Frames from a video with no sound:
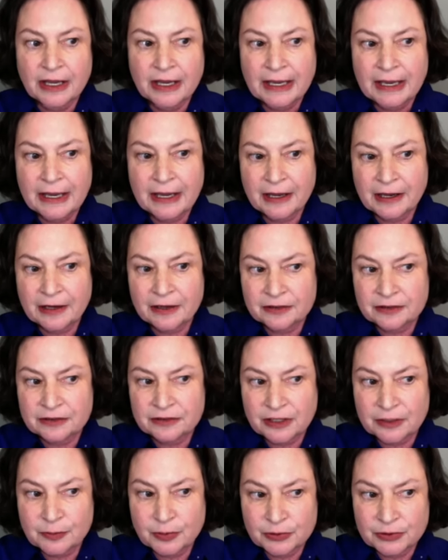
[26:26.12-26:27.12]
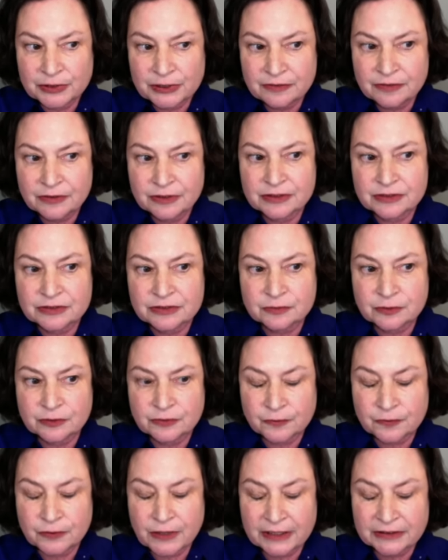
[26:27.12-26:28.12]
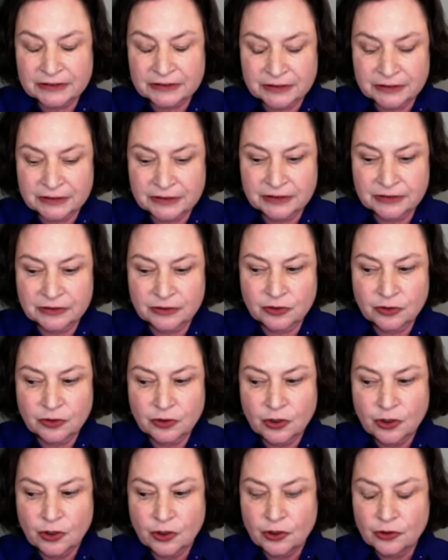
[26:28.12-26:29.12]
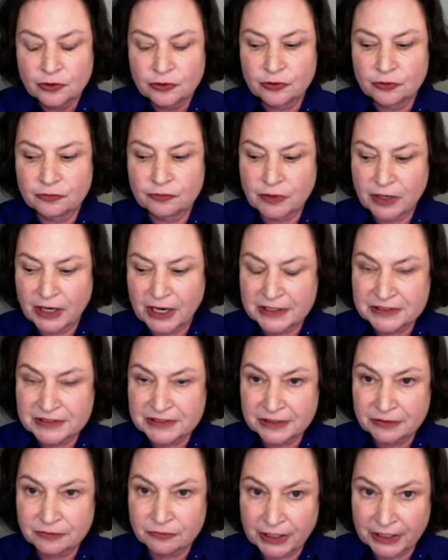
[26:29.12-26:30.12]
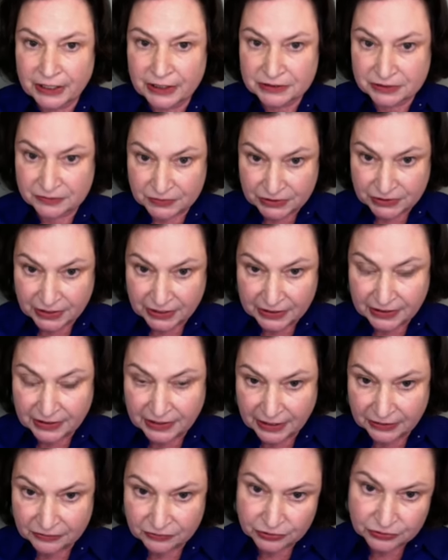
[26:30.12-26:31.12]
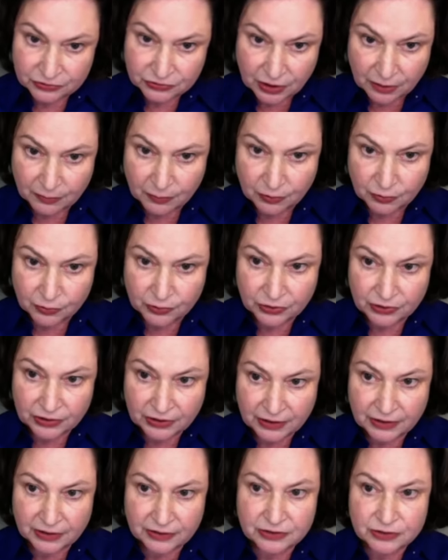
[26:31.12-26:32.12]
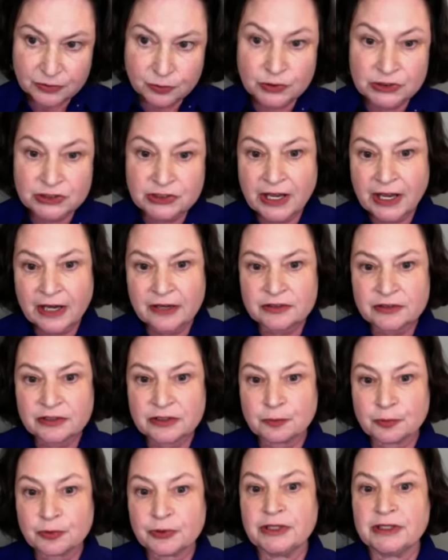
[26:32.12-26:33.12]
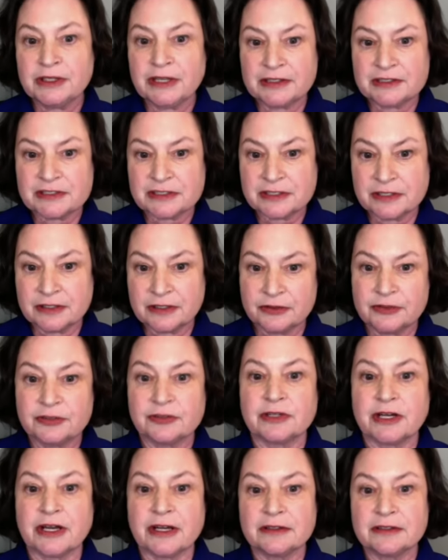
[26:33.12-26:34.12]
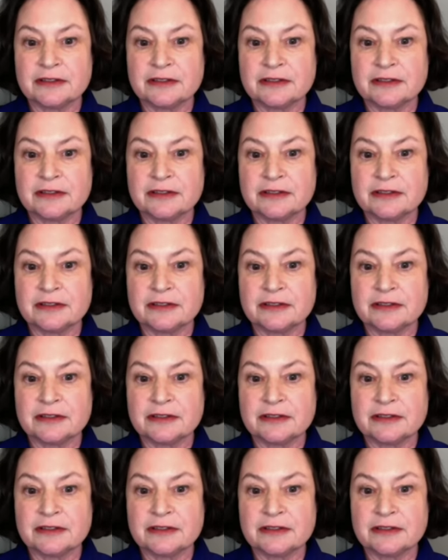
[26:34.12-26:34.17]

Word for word: And I believe it is reflected in the rising rates of psychiatric trouble with kids, which actually predates the internet.